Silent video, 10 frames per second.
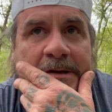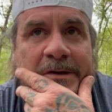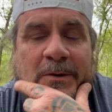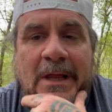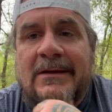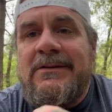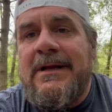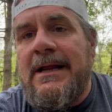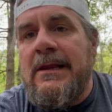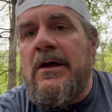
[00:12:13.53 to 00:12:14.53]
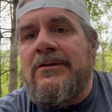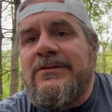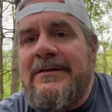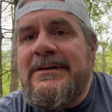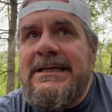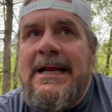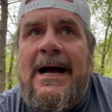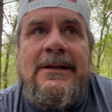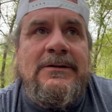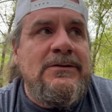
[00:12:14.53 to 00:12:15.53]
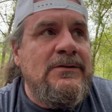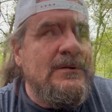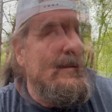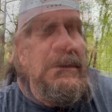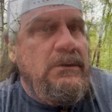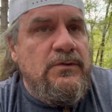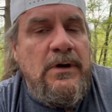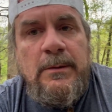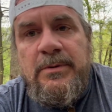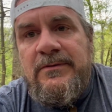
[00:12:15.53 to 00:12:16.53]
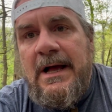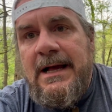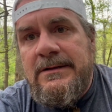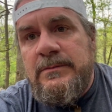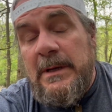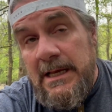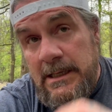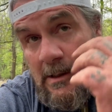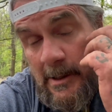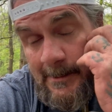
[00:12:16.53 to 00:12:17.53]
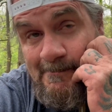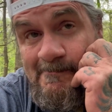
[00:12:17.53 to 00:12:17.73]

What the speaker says: know, last night I lost $70, and the trail provides, man.